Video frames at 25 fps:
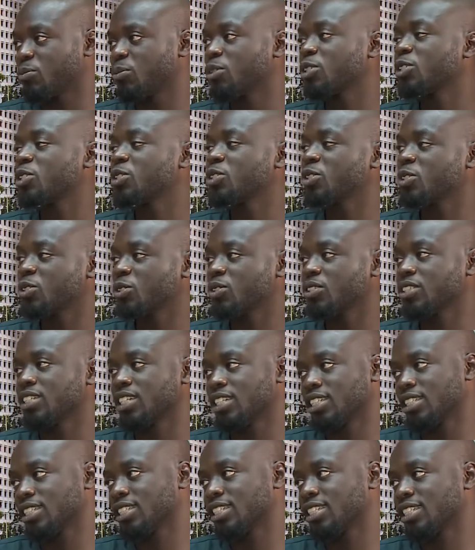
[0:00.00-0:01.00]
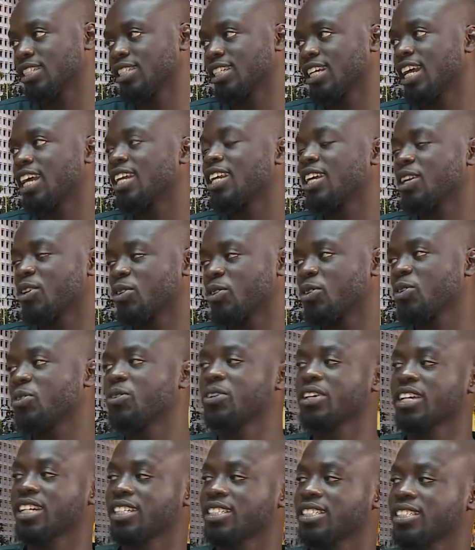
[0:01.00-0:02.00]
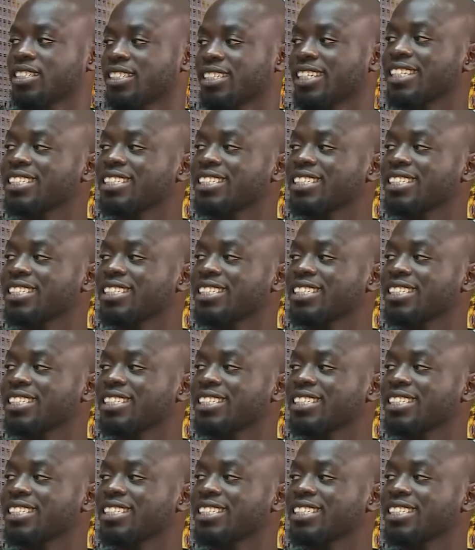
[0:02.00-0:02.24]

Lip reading: but you're too intelligent, and I know you get it.